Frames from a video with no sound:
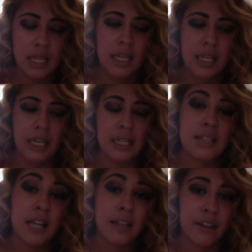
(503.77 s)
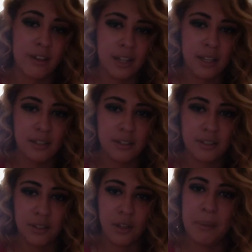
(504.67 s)
It's not there yet.
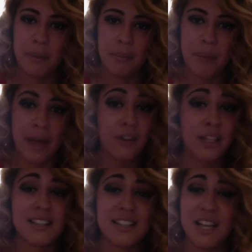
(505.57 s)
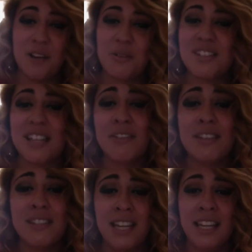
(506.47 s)
You know, I've been battling since I was
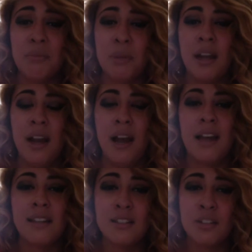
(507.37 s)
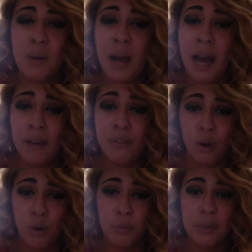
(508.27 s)
17, but I still have
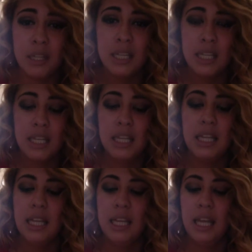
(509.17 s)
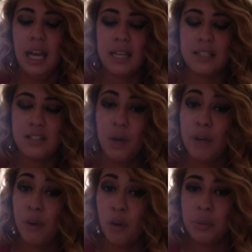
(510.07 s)
hope. I still
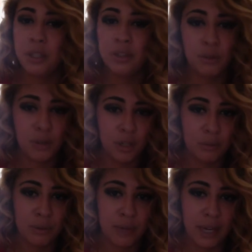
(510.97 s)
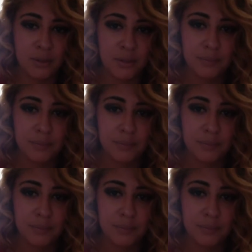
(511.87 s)
have hope that they'll come around.